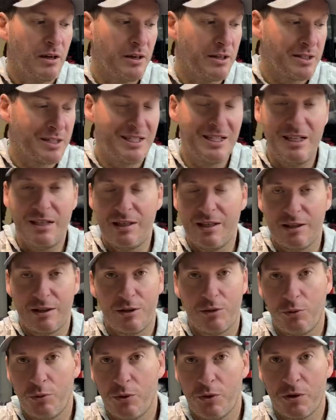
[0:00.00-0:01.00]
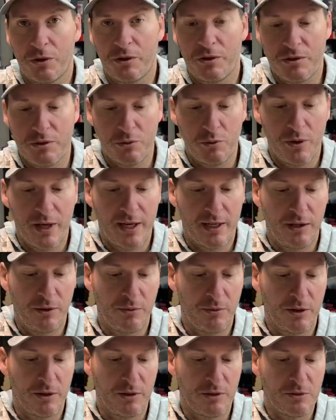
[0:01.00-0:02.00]
see that they'll work as a
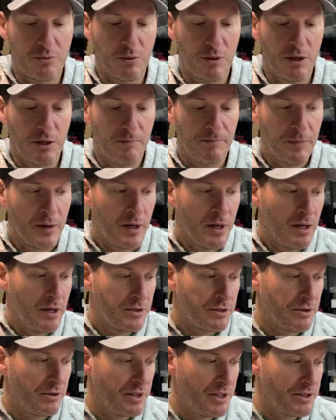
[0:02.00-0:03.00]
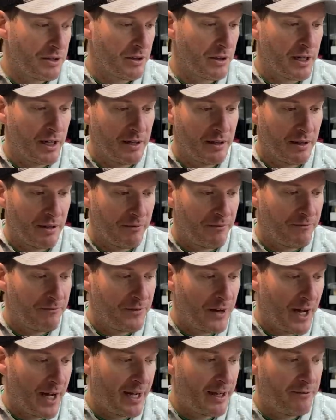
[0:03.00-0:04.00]
WACKY rig as well. So these are kind of the
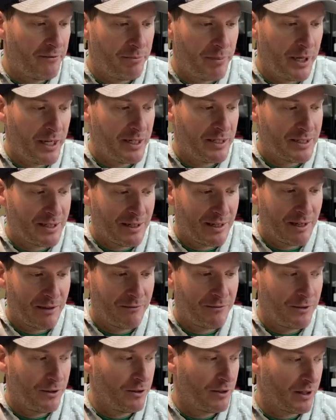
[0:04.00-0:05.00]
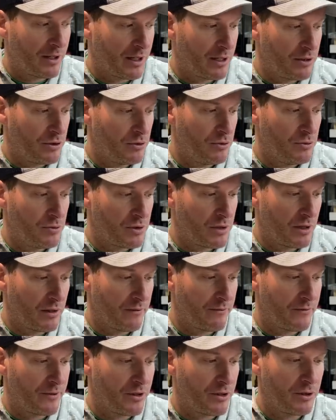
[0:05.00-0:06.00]
five baits that I feel like I use on
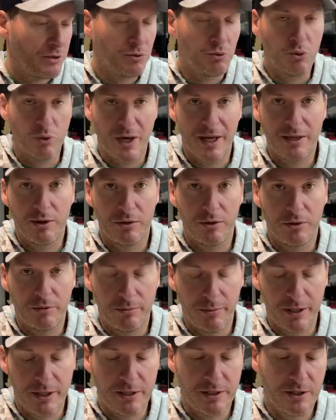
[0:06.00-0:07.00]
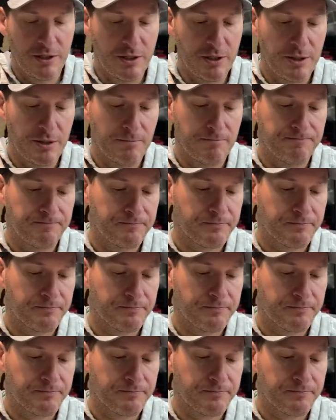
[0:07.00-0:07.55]
a very regular basis.